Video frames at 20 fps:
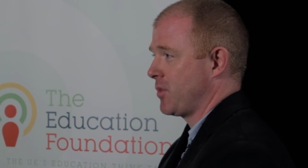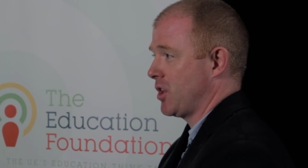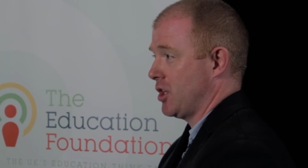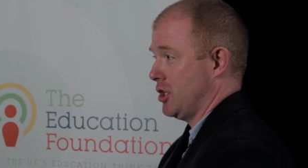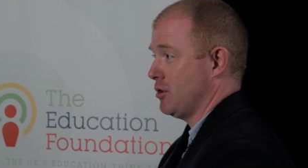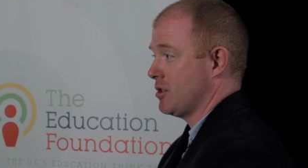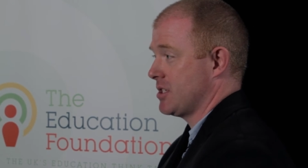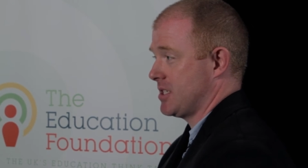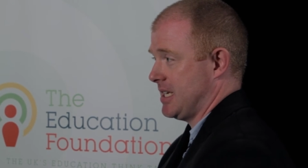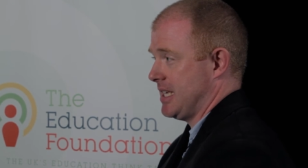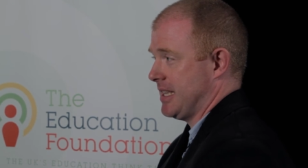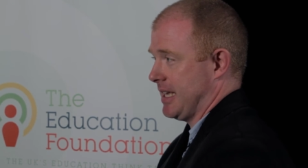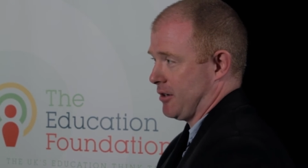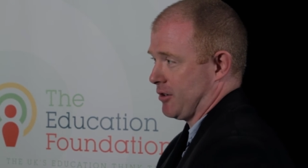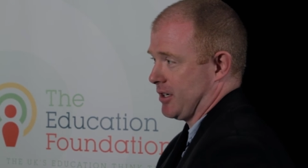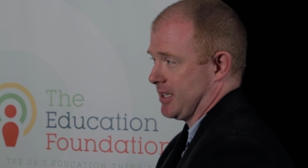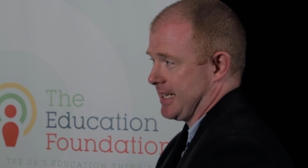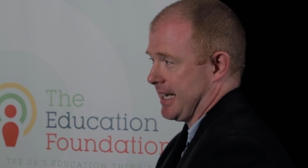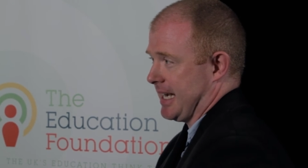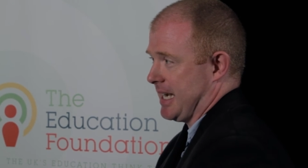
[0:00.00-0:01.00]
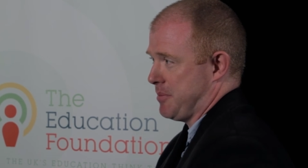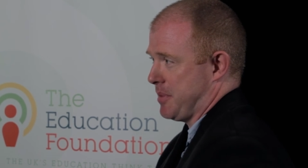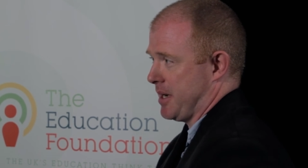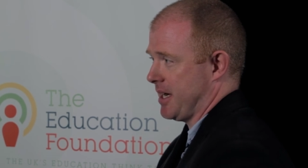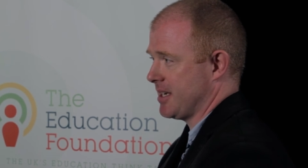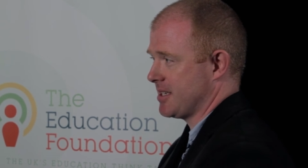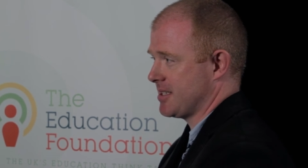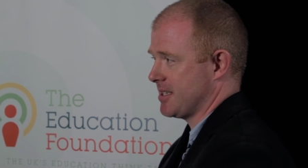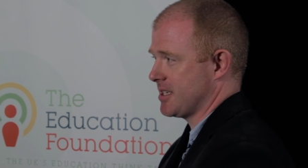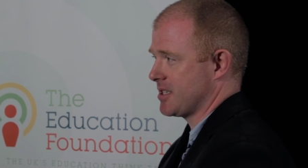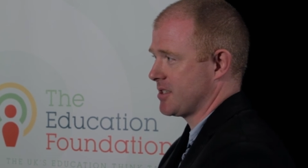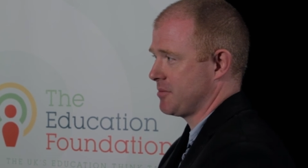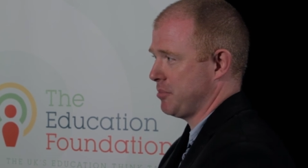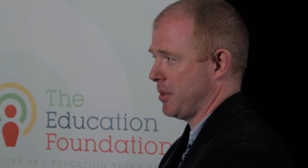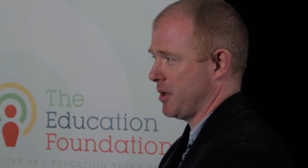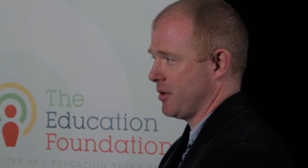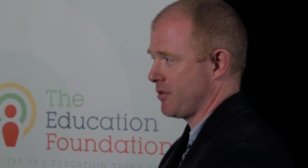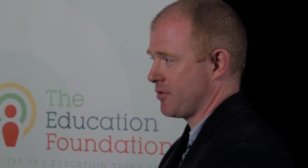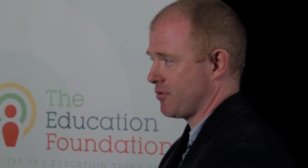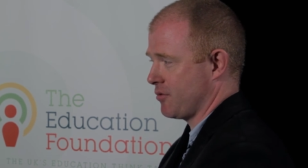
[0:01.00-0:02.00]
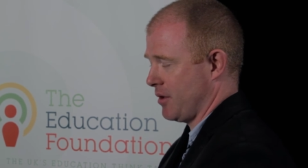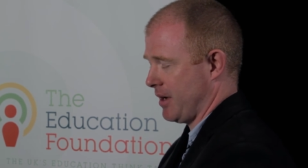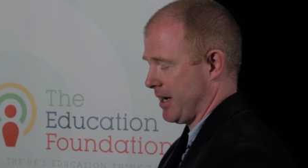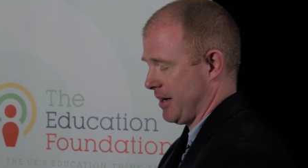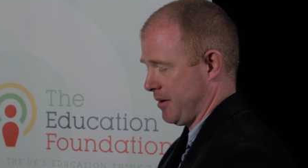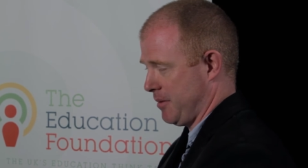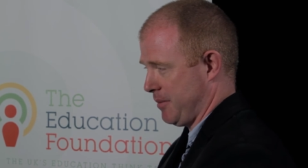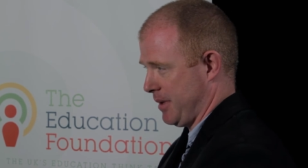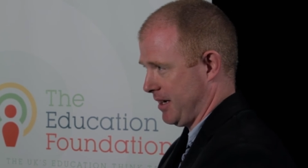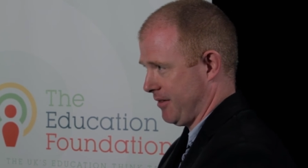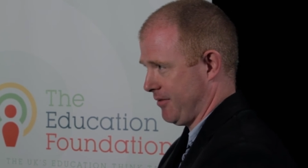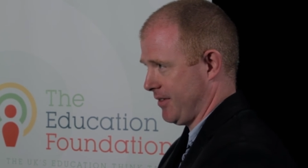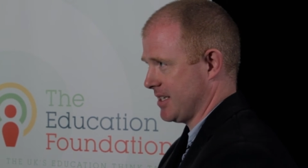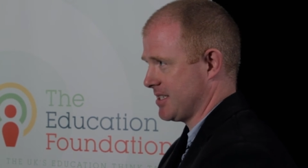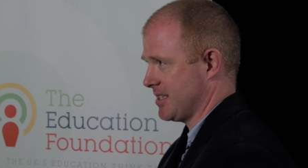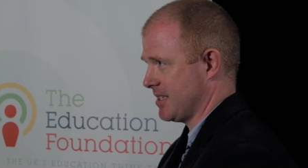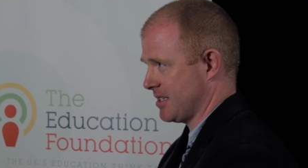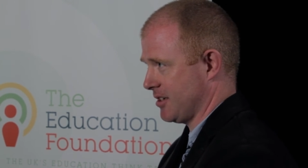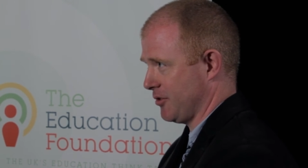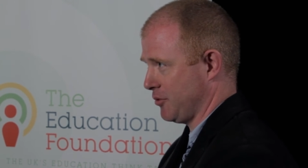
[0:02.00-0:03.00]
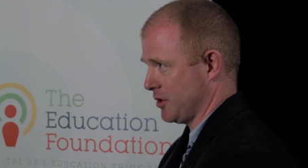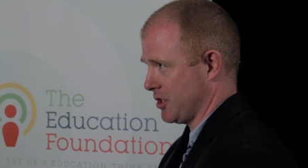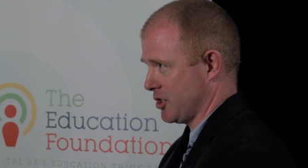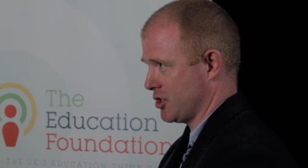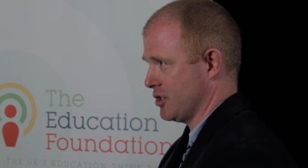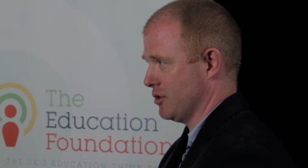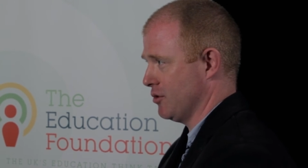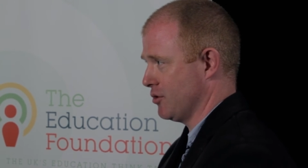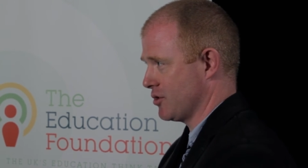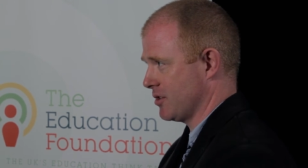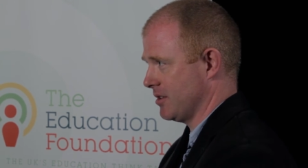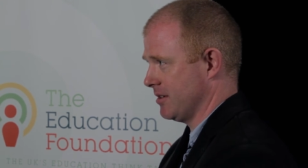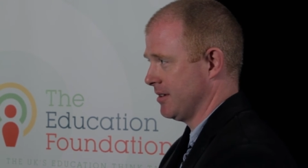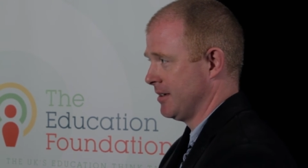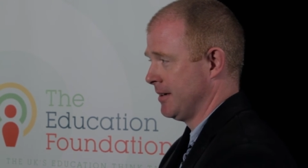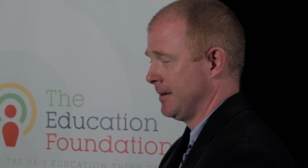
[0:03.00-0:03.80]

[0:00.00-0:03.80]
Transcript: you see that on a daily basis, both through how it manifests itself with the children,